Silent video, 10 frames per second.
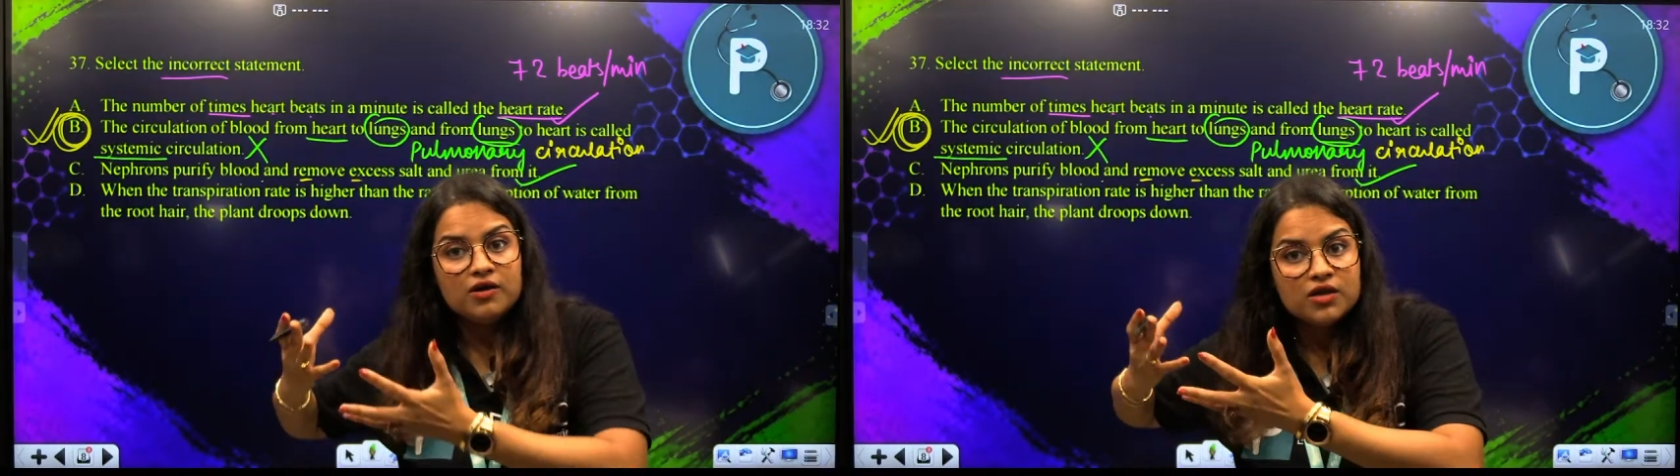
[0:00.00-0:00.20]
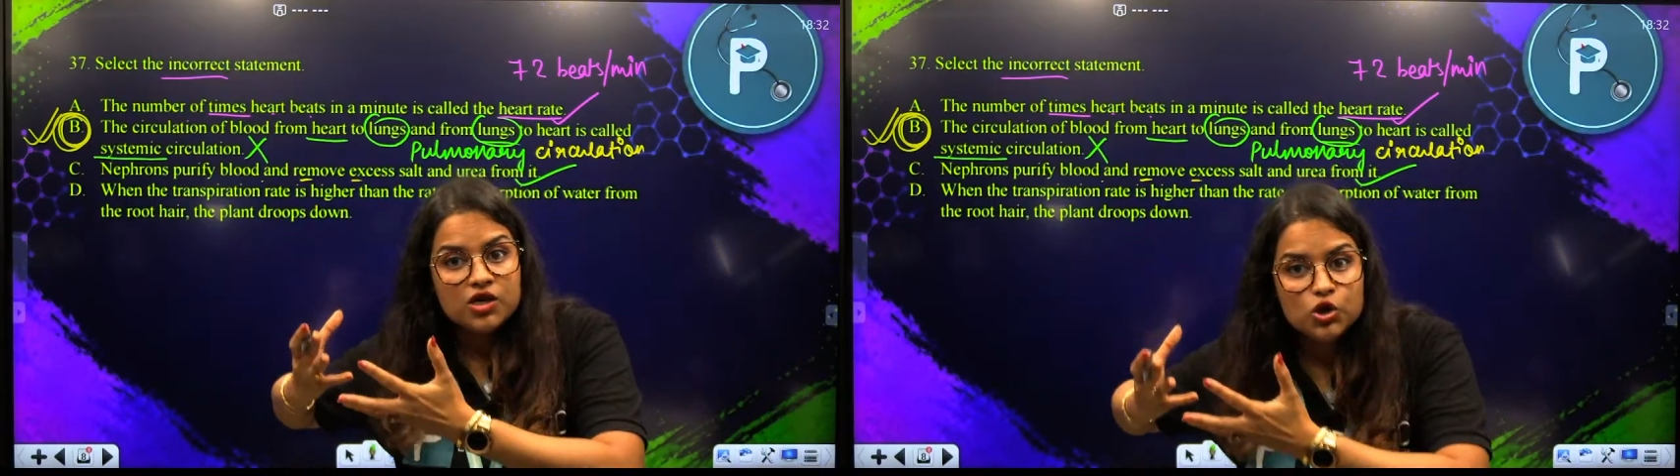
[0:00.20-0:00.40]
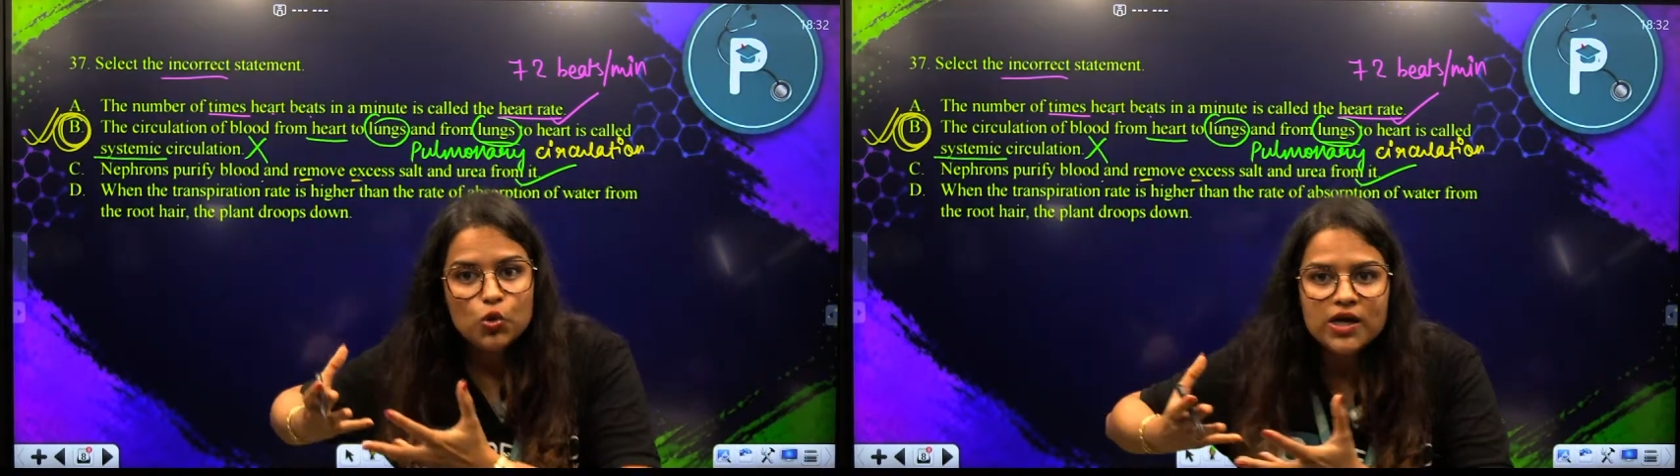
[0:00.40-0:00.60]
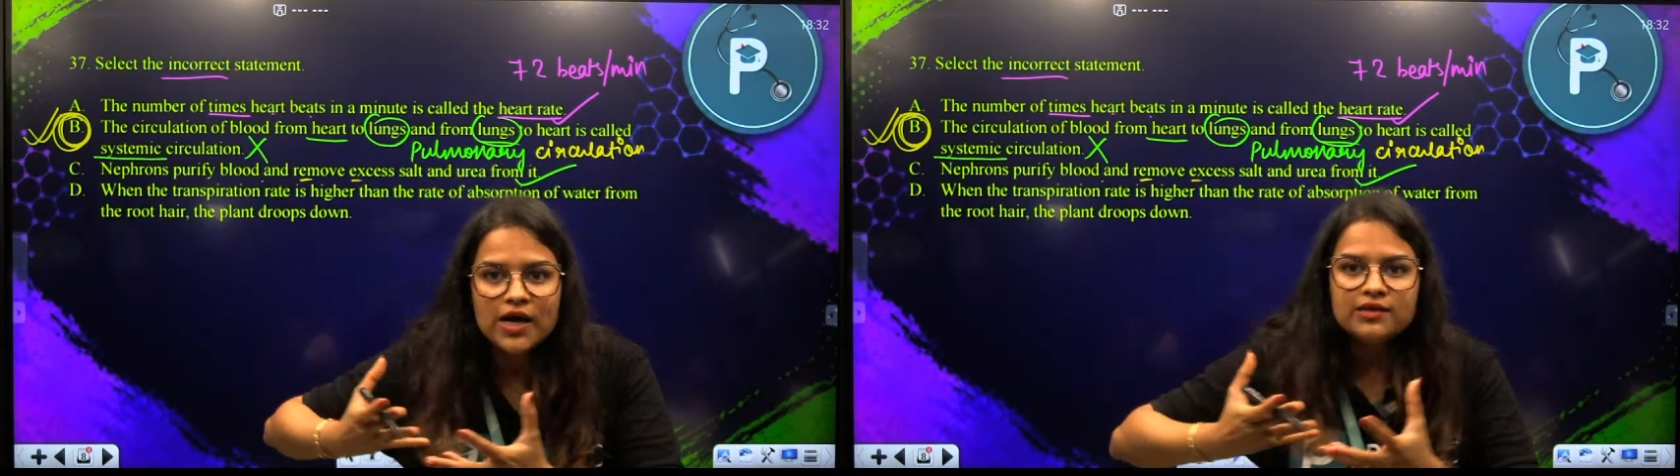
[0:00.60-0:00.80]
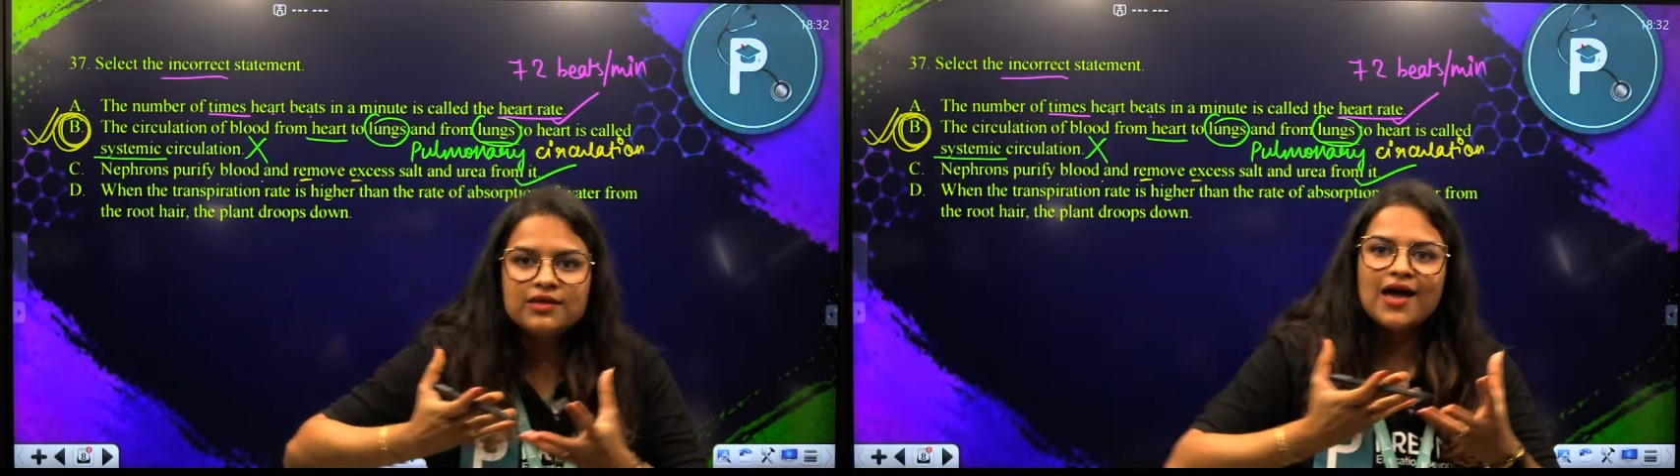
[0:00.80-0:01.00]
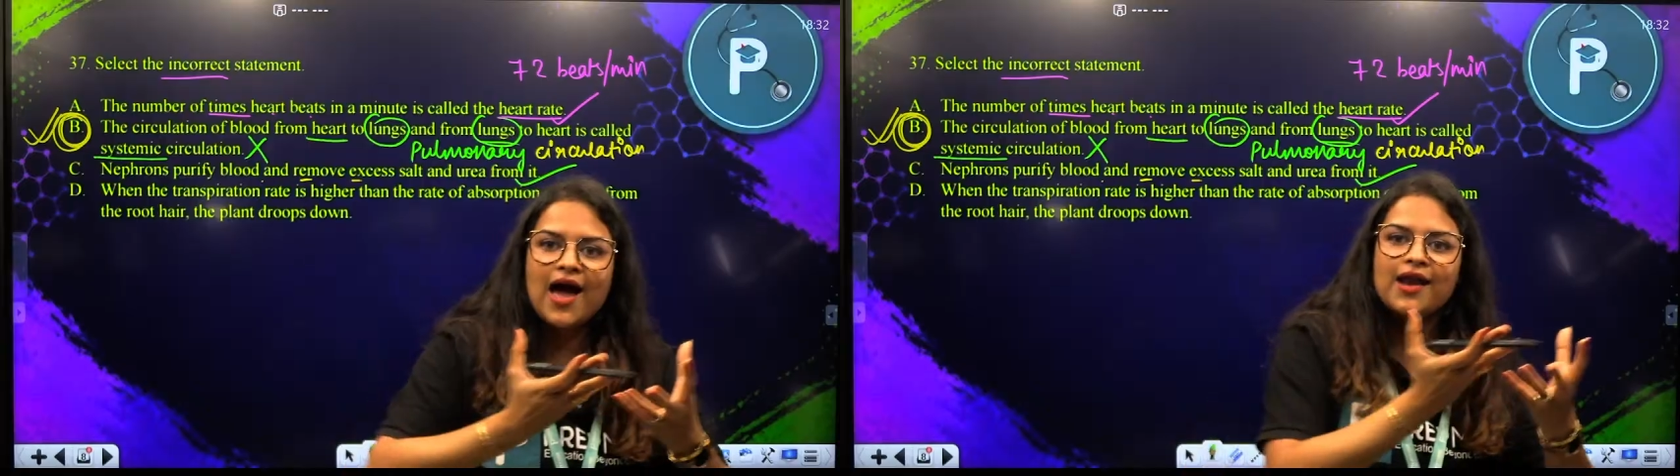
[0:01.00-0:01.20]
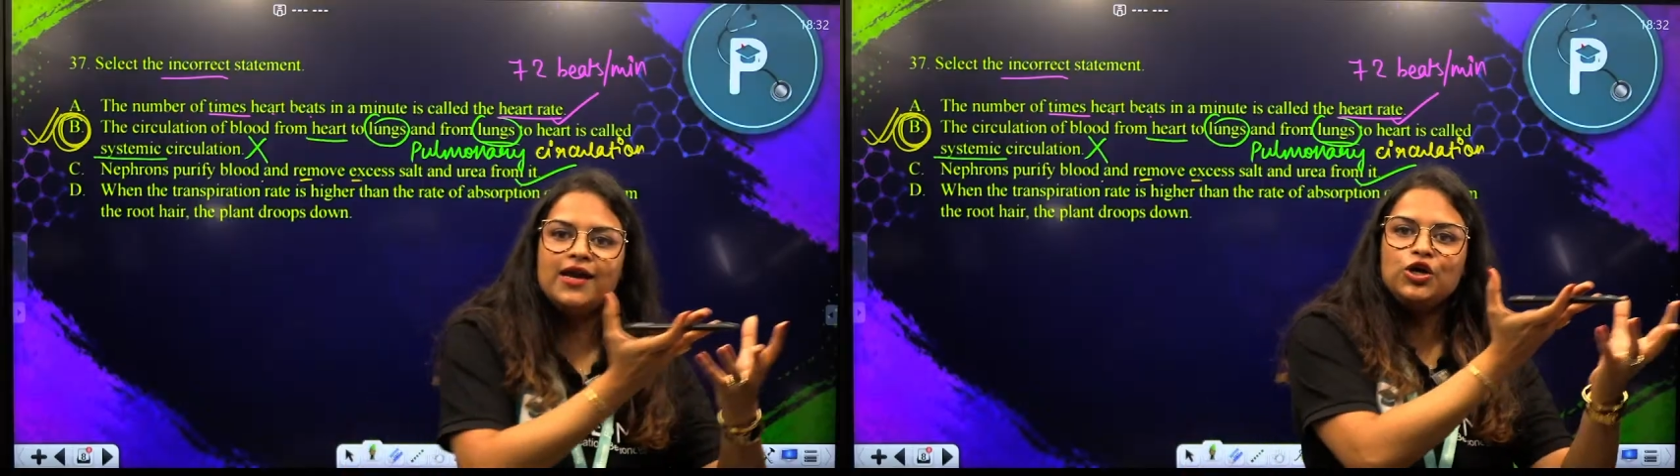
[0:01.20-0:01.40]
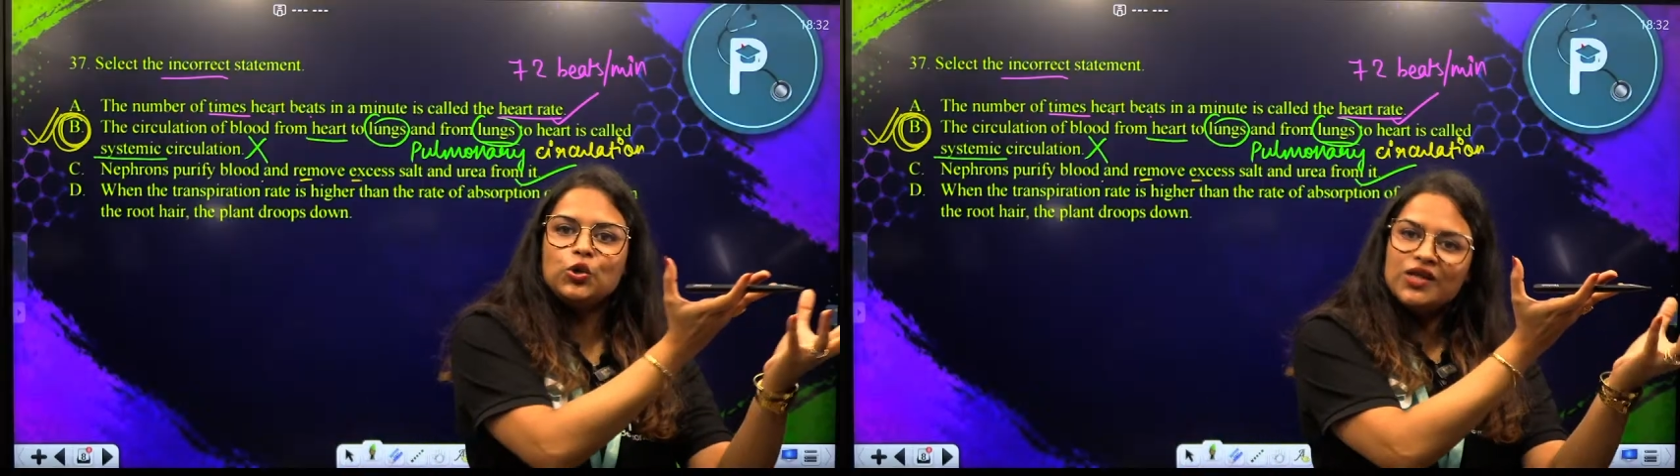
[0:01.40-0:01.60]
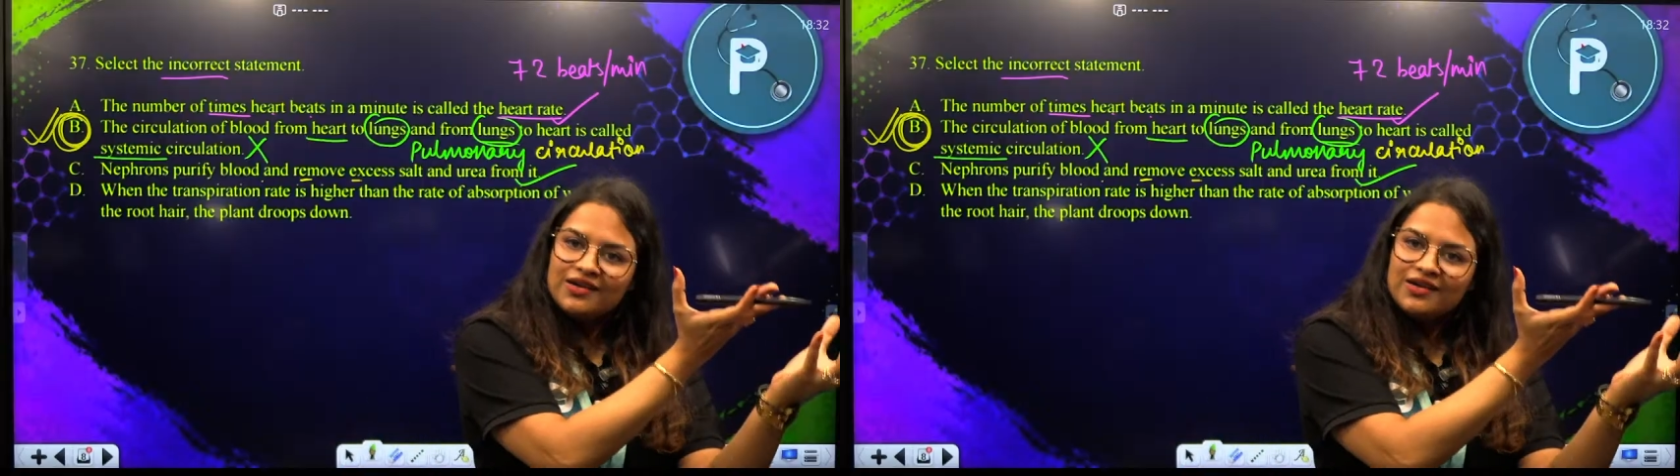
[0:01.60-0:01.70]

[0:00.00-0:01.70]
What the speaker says: the urea is carried to the